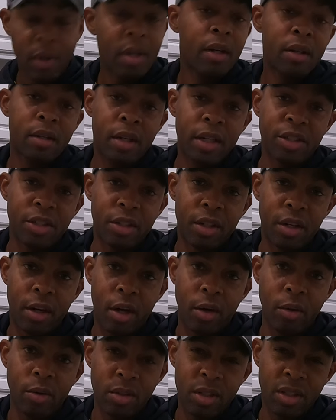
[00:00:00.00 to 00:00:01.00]
case you didn't
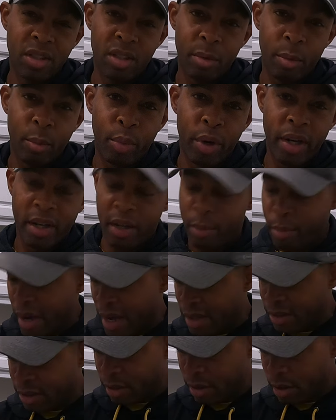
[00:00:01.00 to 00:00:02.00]
know, it's because I'm a brand
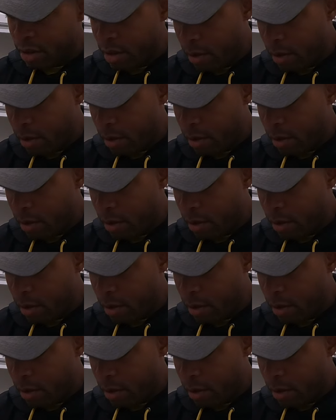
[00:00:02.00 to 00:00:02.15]
ambassador.